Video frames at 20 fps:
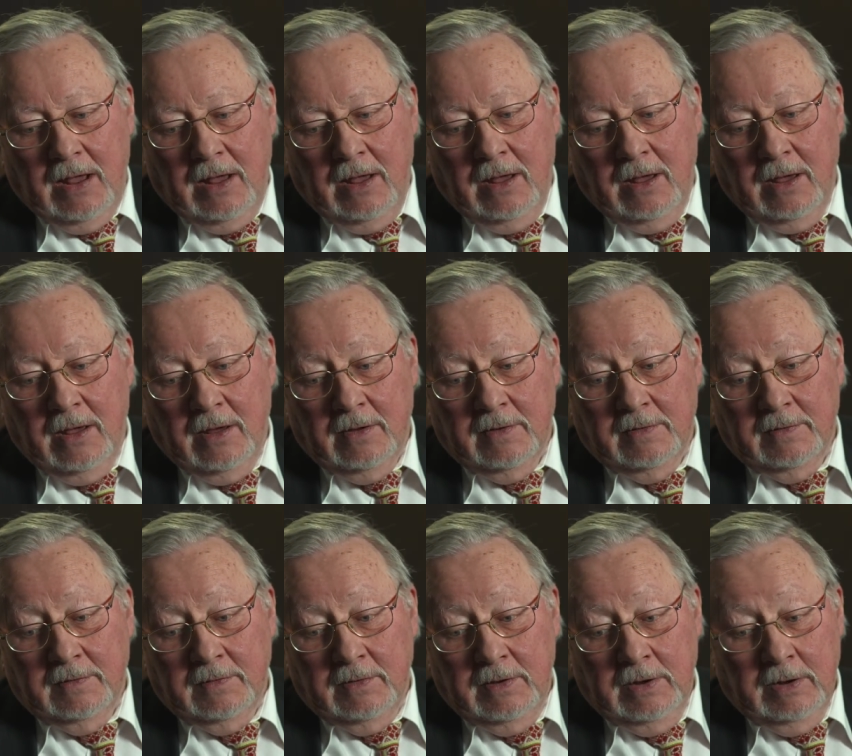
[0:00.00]

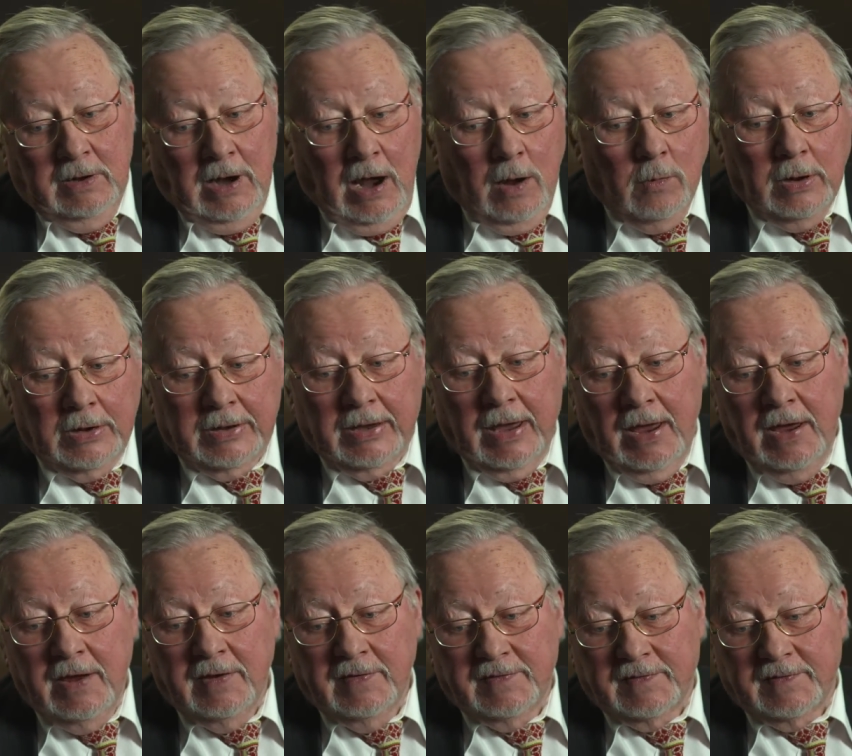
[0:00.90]
Uh, in our
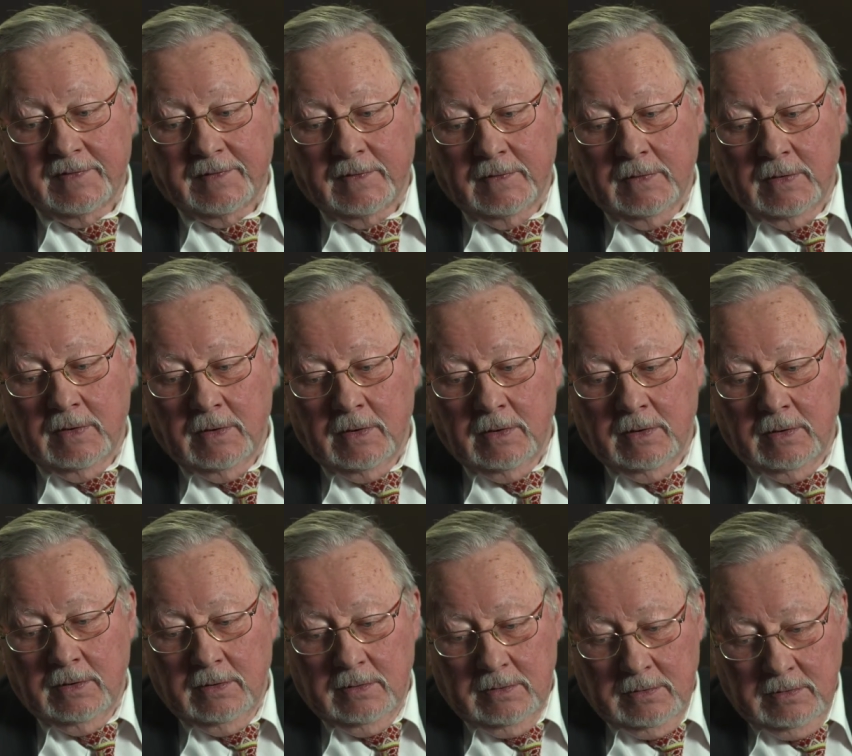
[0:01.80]
case, uh,
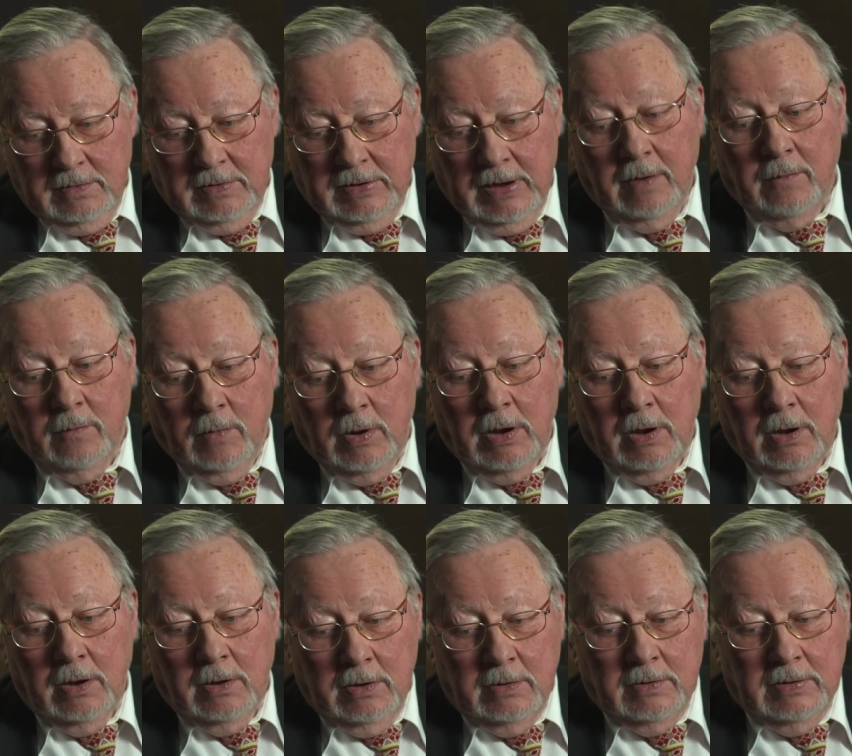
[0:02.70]
there
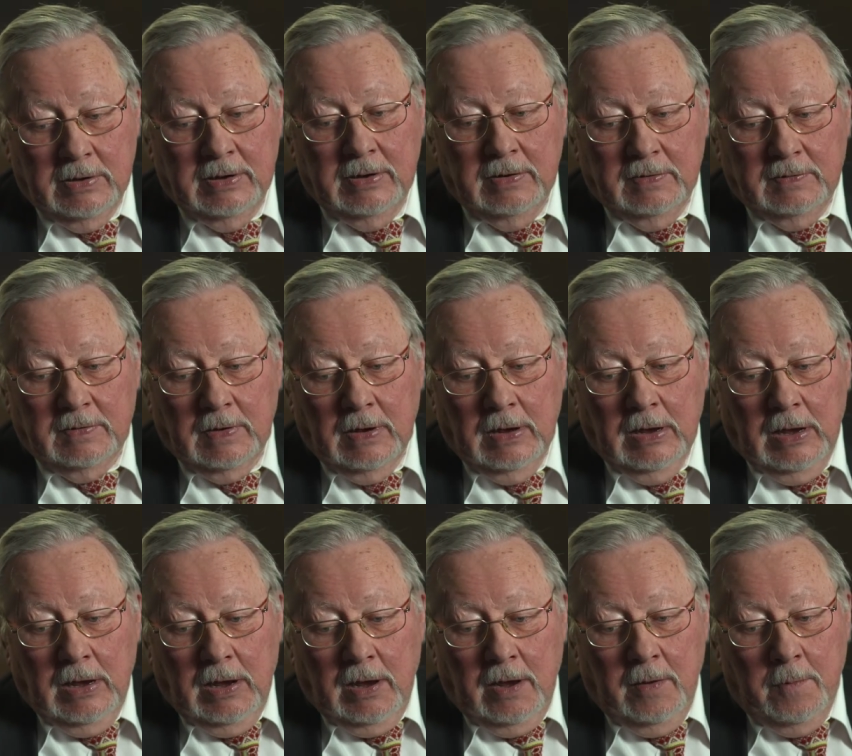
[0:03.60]
were indeed
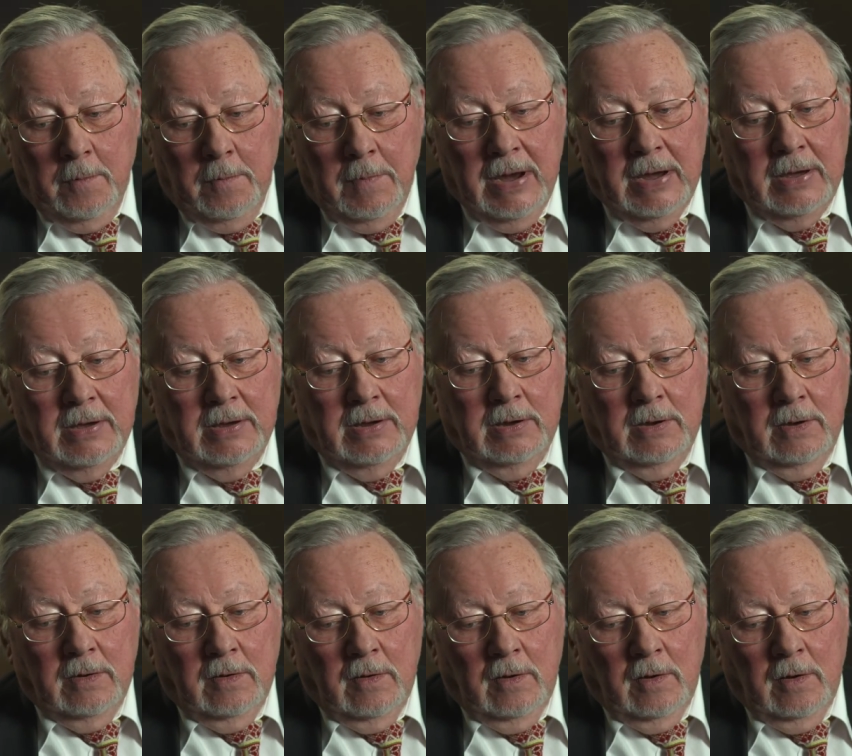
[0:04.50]

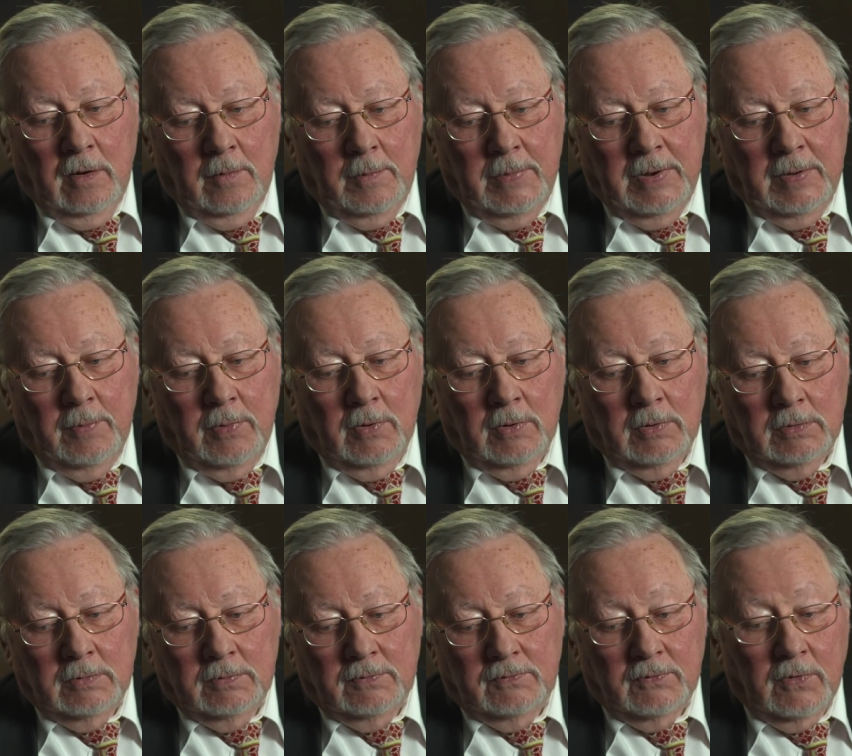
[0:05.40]
many uh,
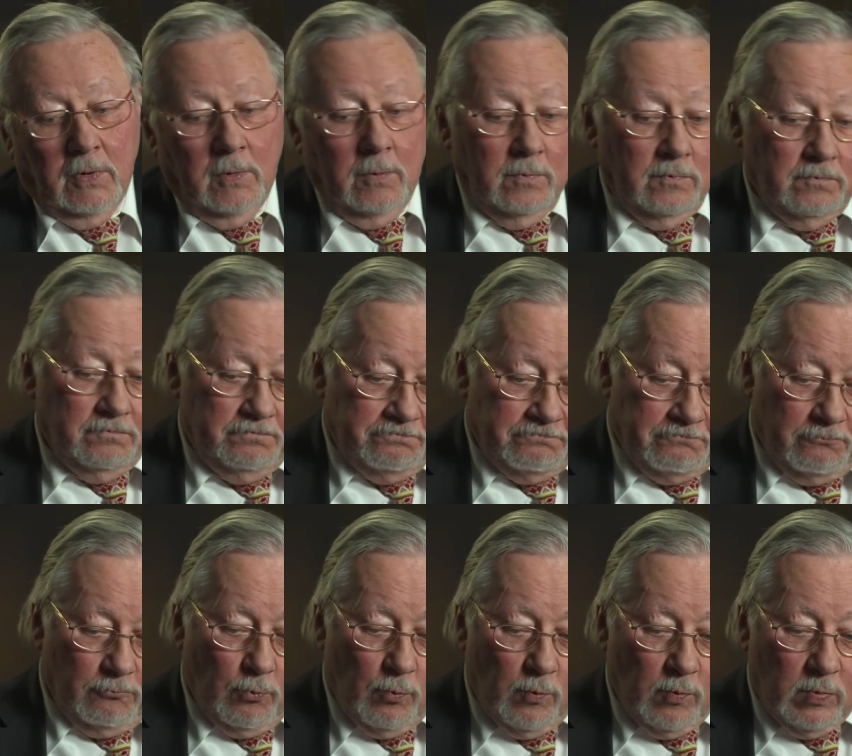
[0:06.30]
people from
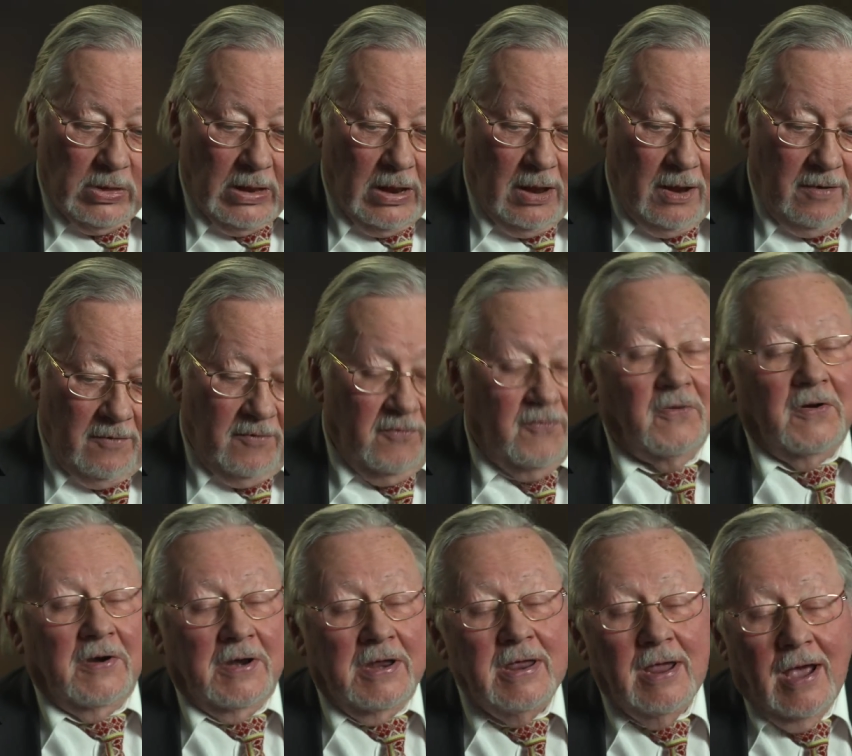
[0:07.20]

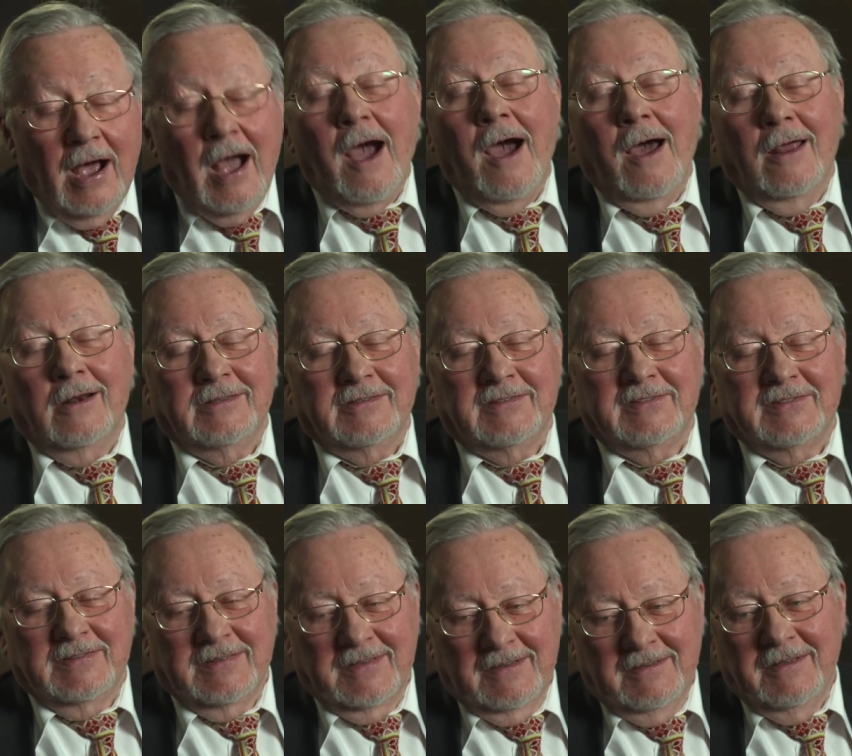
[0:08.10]
free
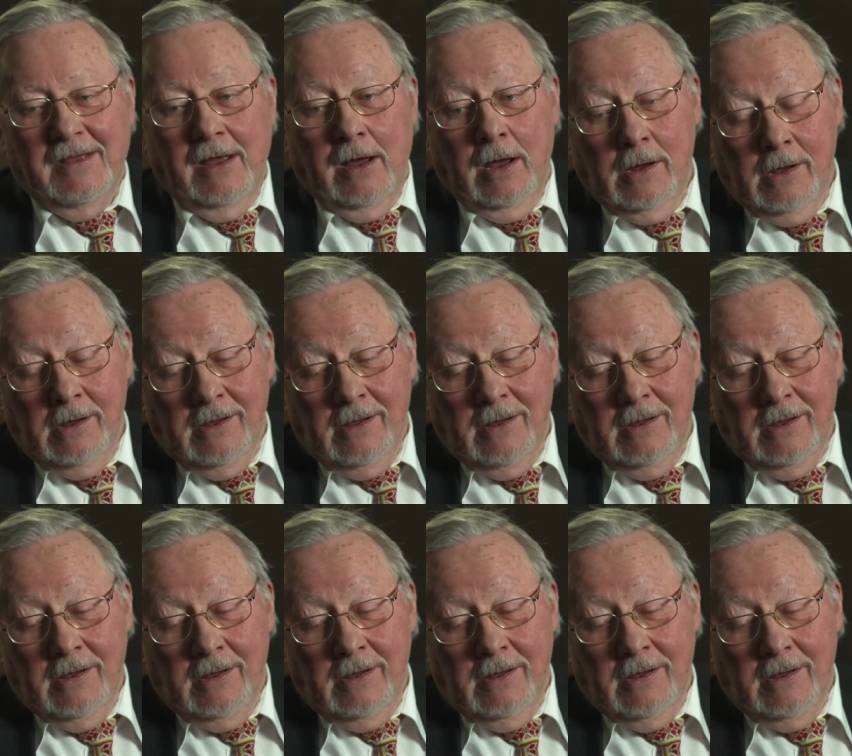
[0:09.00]
arts. Yeah.